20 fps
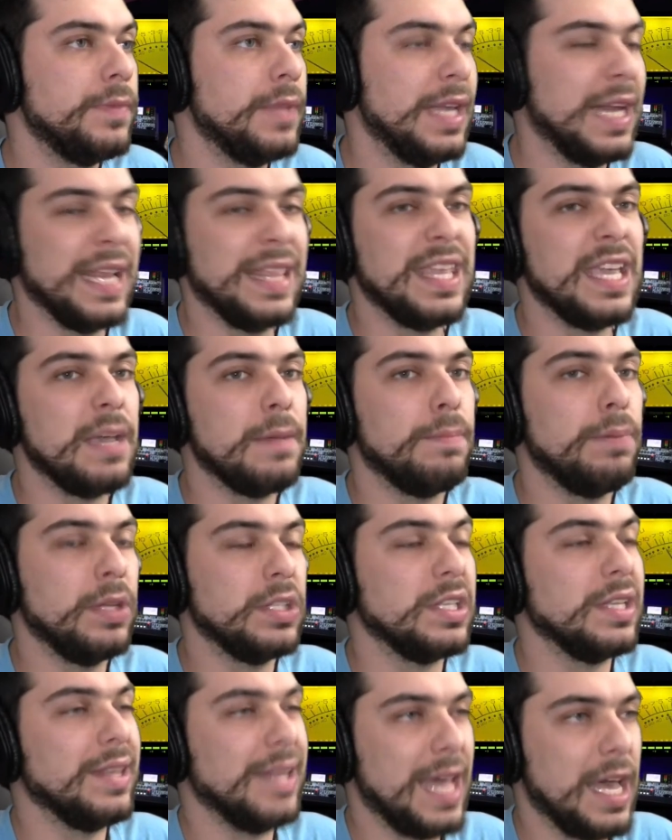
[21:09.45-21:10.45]
And I think it
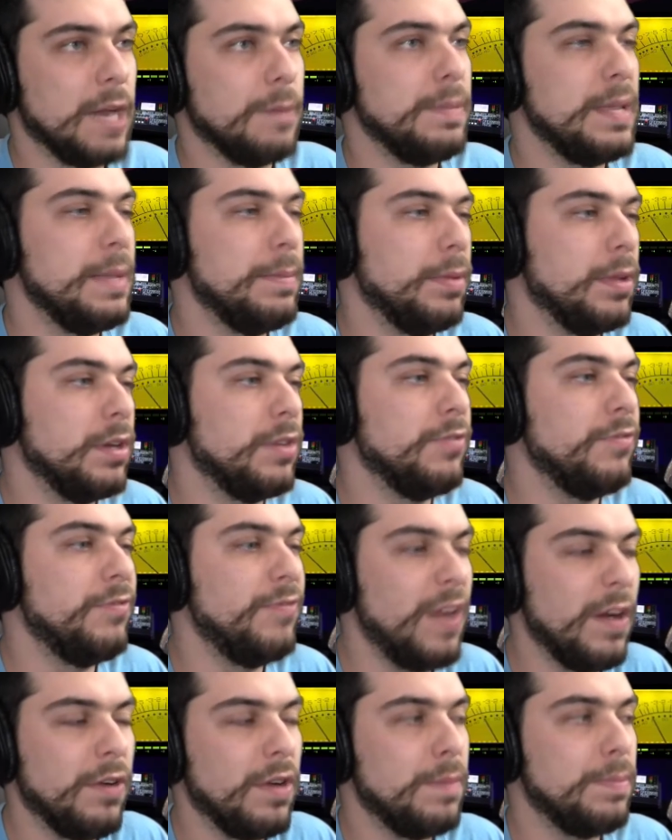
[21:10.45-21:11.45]
puts a lot of people in a
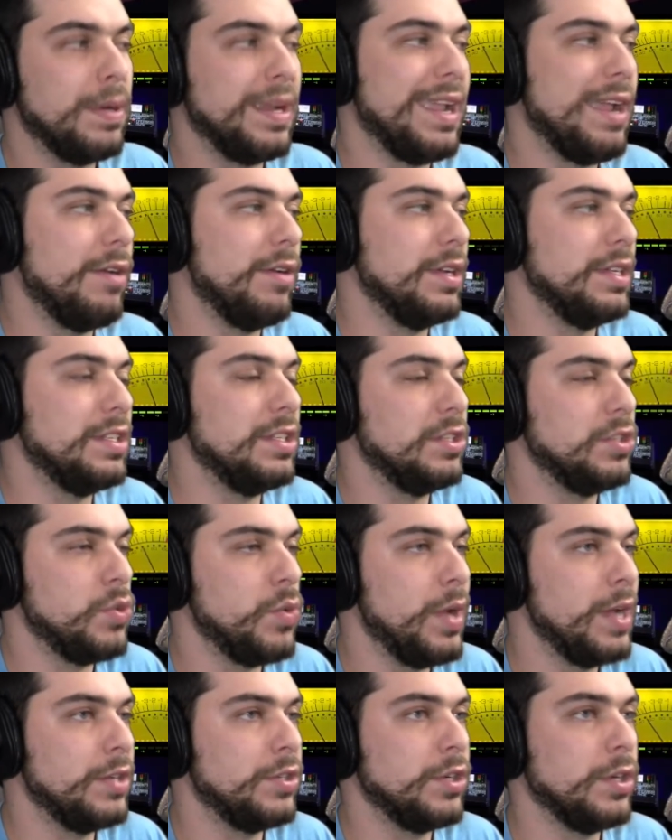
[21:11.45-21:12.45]
very precarious
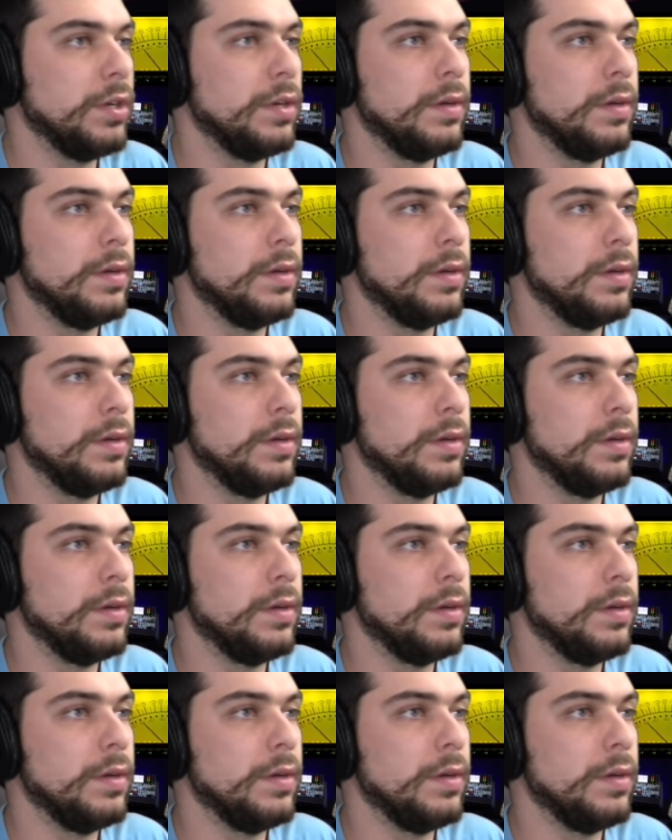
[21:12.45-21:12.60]
situation.